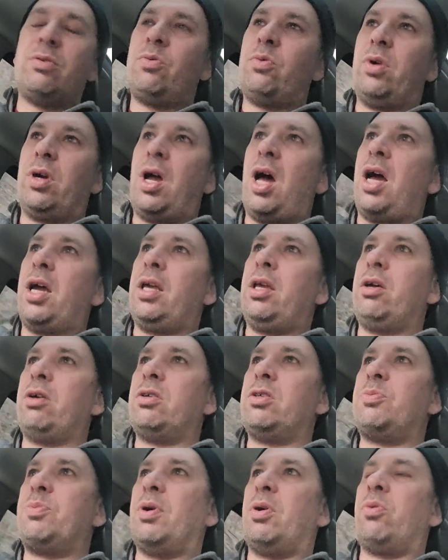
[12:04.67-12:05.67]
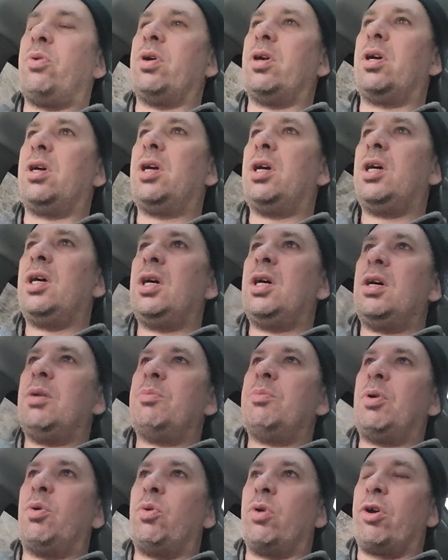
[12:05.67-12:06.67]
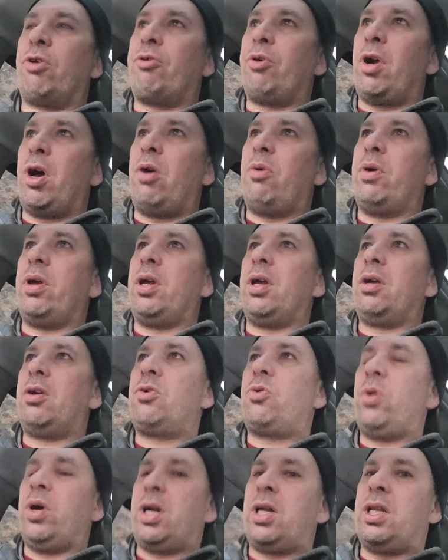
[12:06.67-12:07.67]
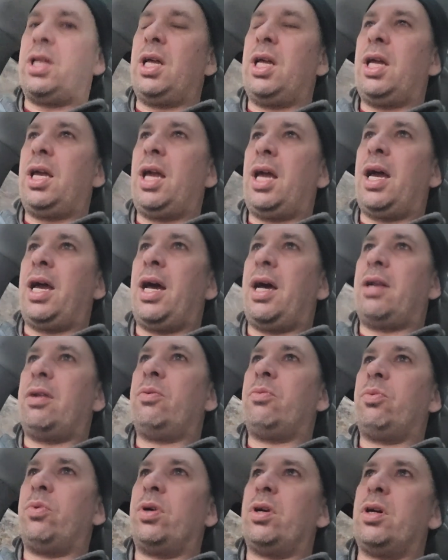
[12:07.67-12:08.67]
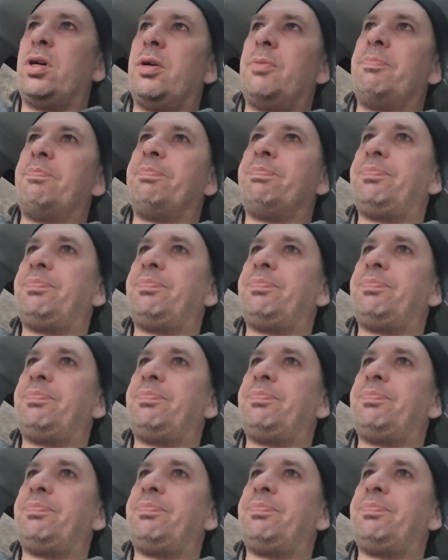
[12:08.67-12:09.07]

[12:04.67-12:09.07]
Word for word: We're not huge, but we're but we're growing quickly, and we're